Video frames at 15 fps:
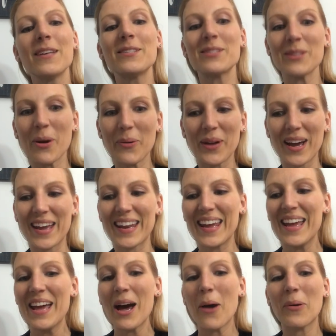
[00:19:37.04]
So good.
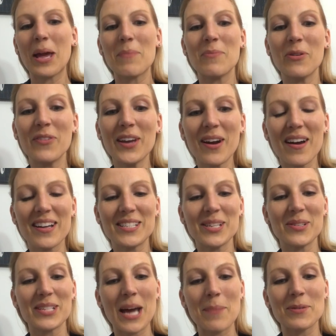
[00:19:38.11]
Okay, moving on
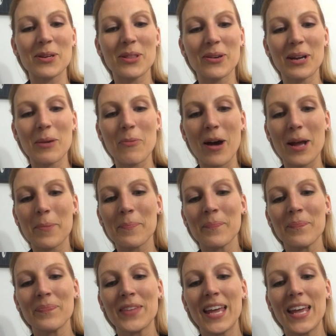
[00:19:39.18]
to chapter 31.